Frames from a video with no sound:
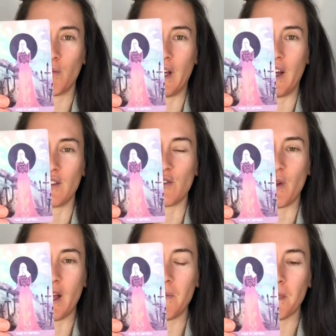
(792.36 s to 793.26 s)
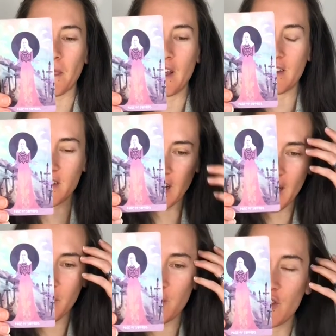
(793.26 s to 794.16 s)
plans, right? It's
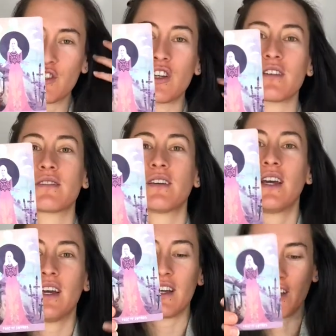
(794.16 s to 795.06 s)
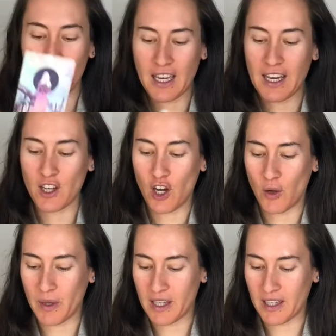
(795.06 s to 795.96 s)
time to just get
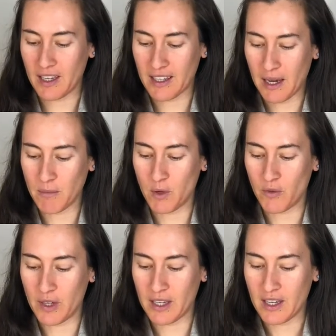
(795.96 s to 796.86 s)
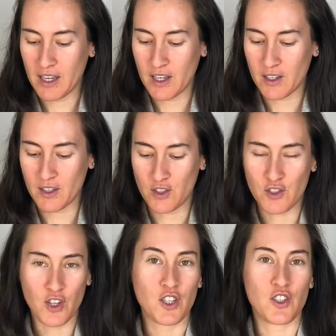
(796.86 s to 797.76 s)
going, get moving,
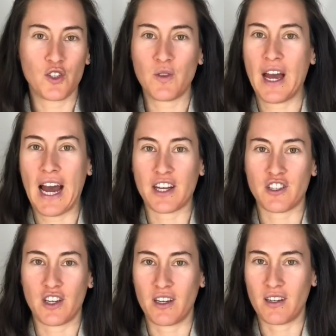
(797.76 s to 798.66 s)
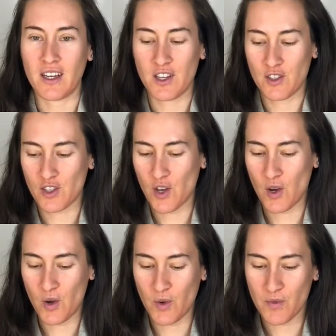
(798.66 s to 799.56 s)
start to do the action.
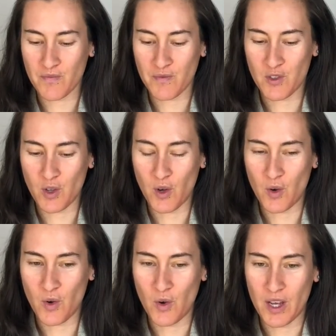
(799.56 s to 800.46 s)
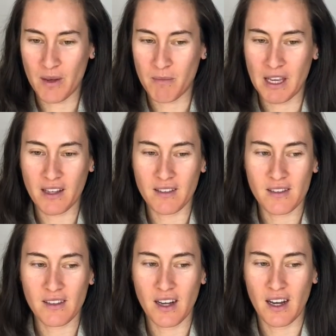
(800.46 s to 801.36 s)
So it
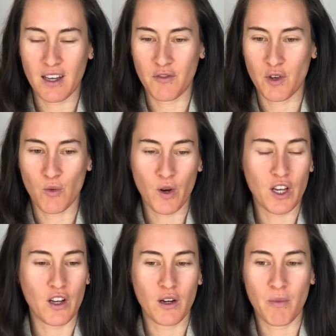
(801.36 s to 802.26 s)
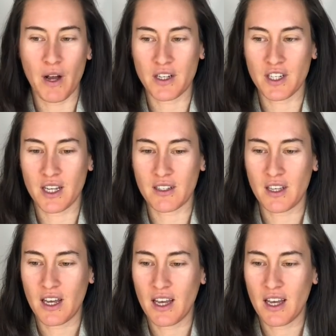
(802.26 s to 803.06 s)
means if you're working on a project,